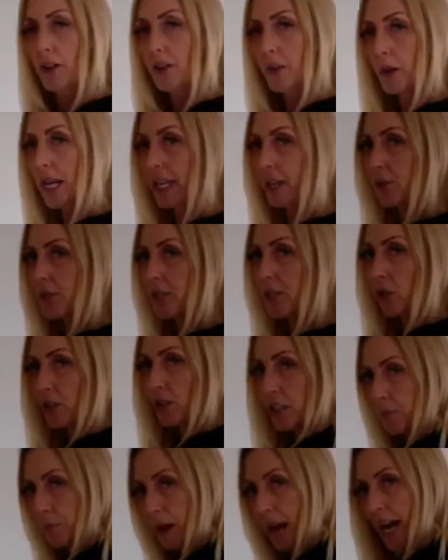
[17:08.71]
the ligaments
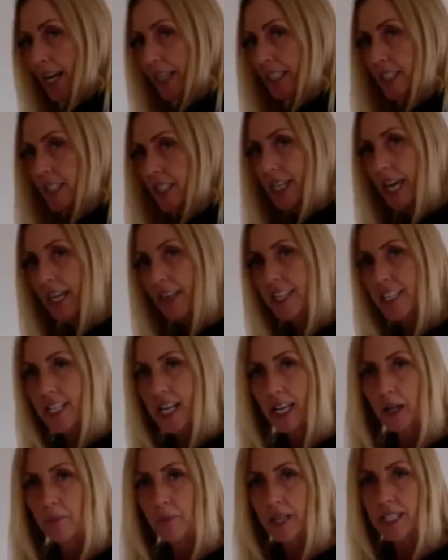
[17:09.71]
across the back, so you get this
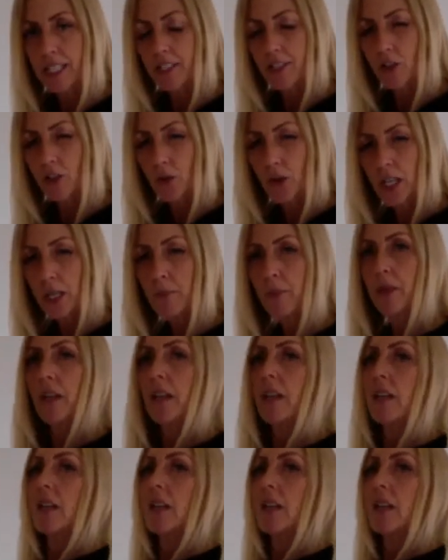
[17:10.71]
ligamentous creep.